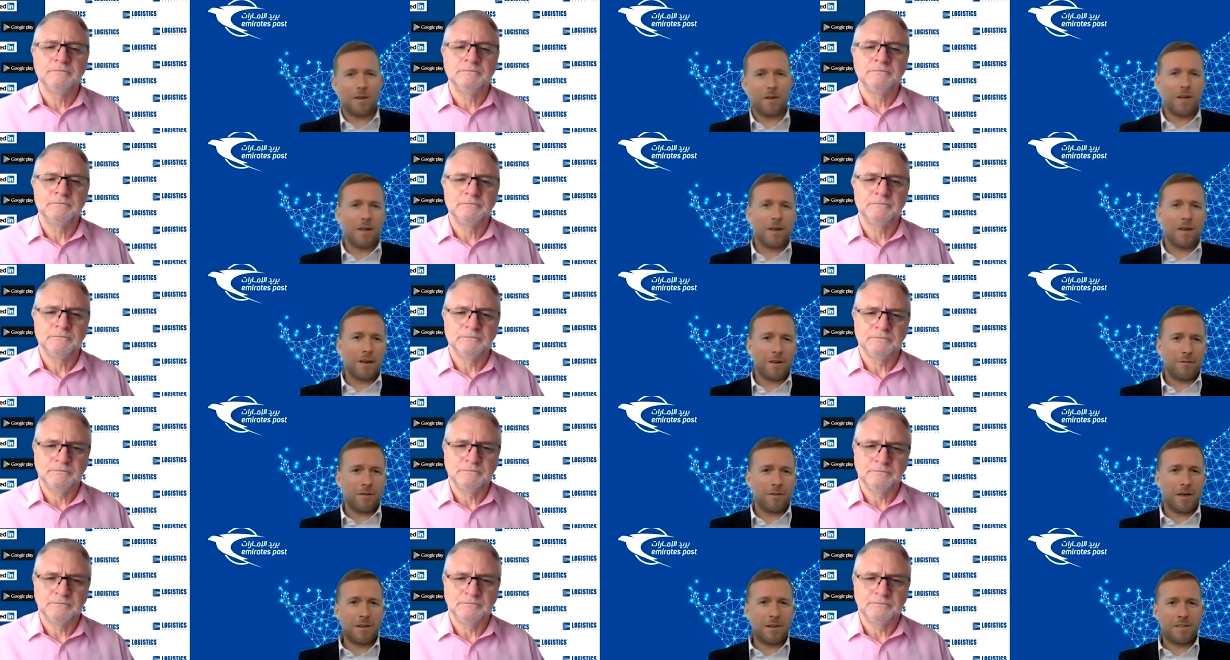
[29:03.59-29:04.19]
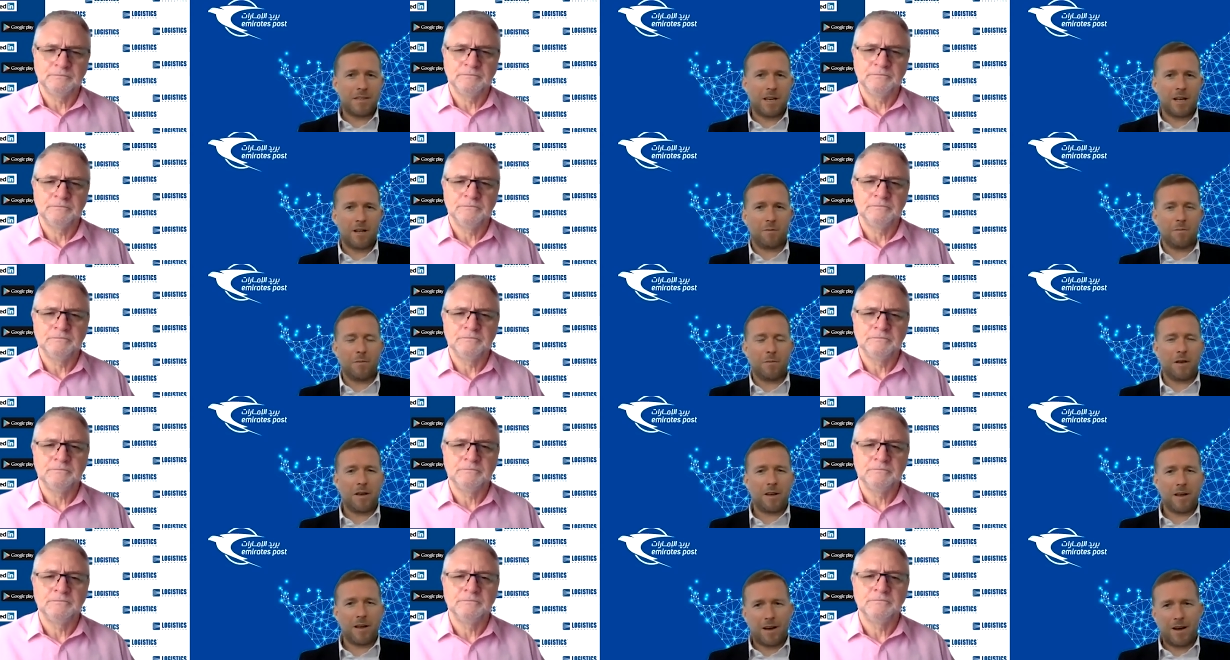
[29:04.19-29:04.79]
Speaker 1: if they tell
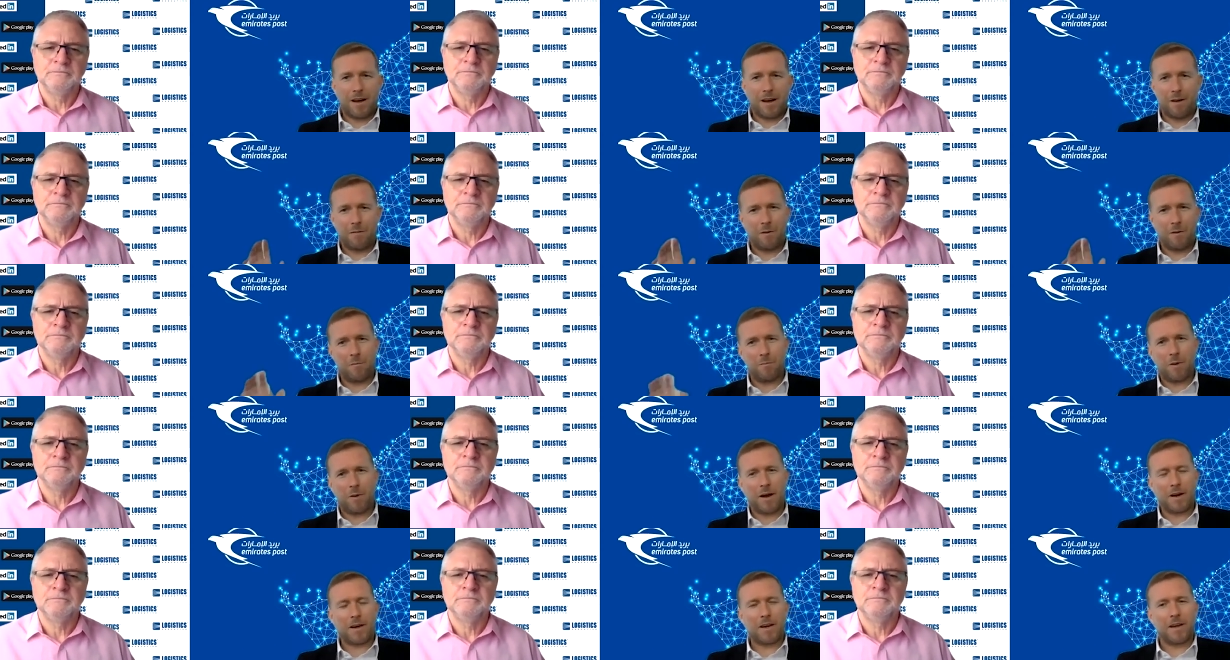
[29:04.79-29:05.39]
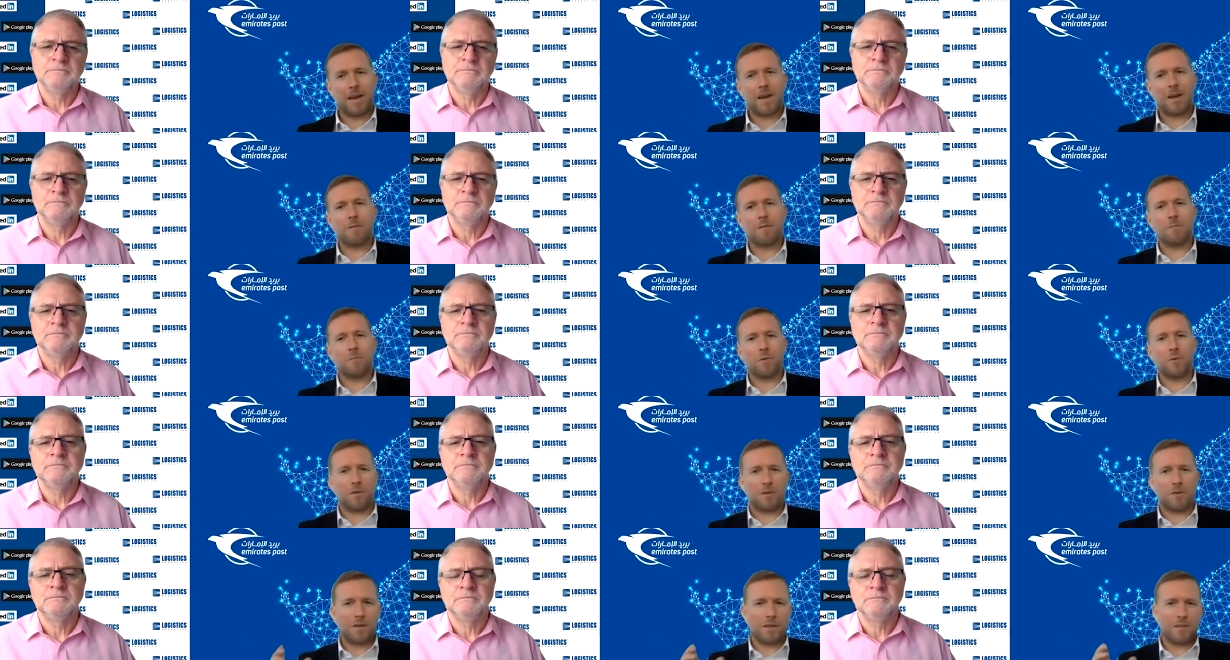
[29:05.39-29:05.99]
me I'm in banking,
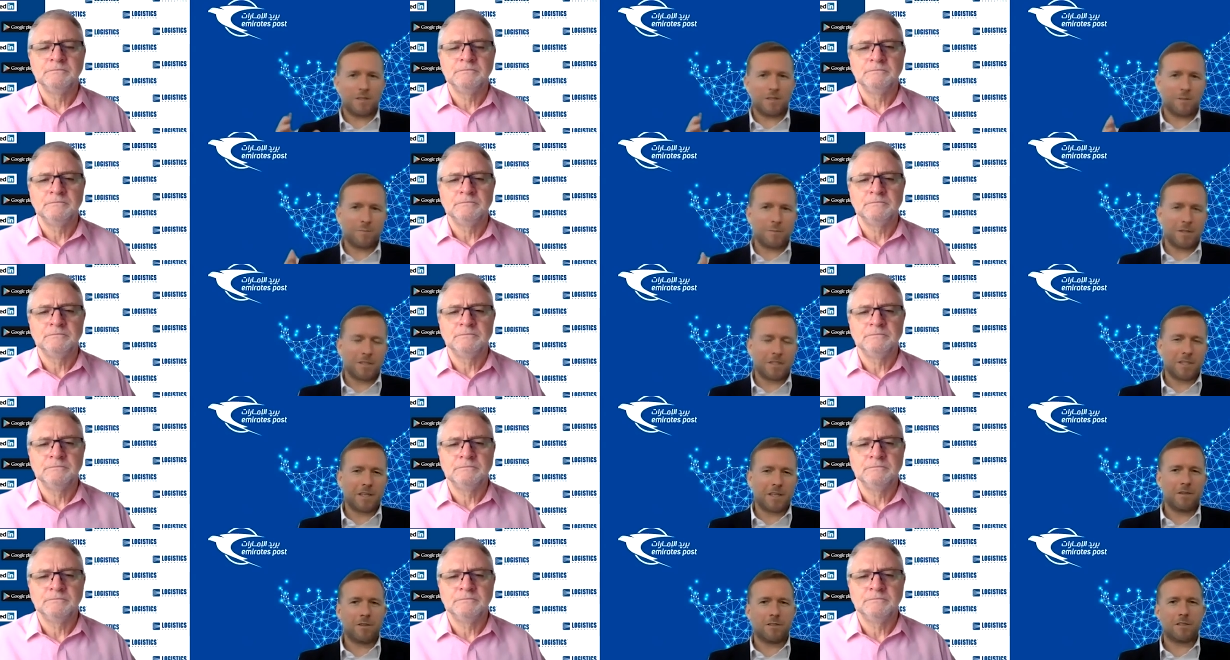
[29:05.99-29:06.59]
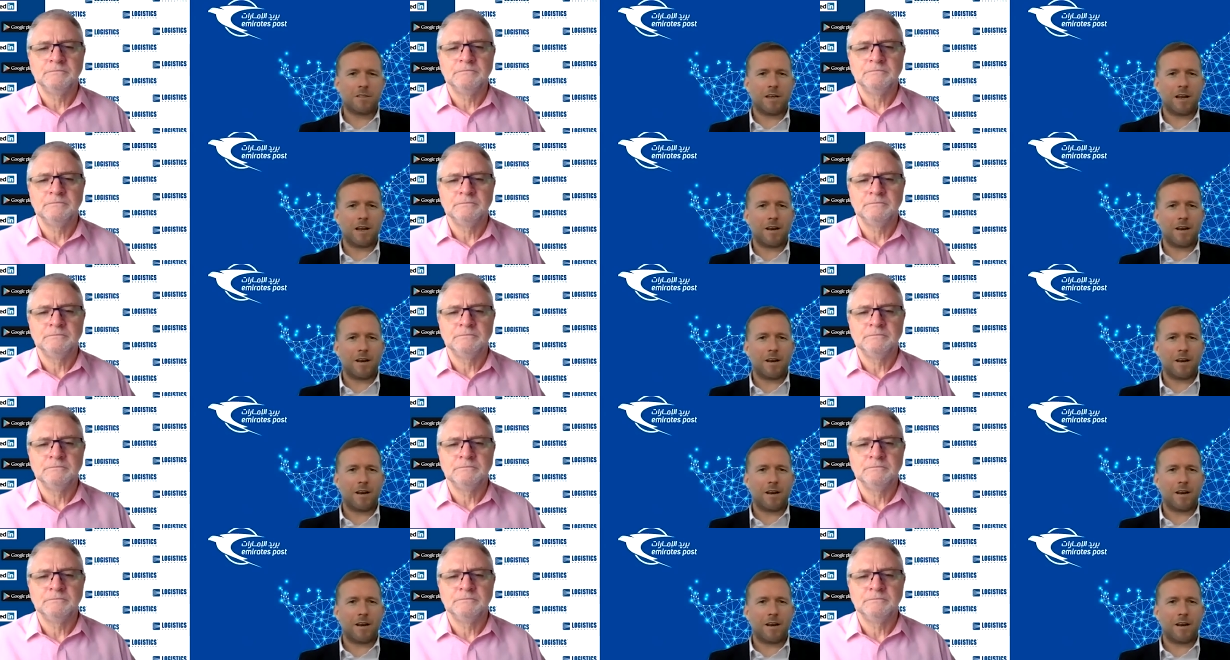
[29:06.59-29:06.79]
but this is my skill set,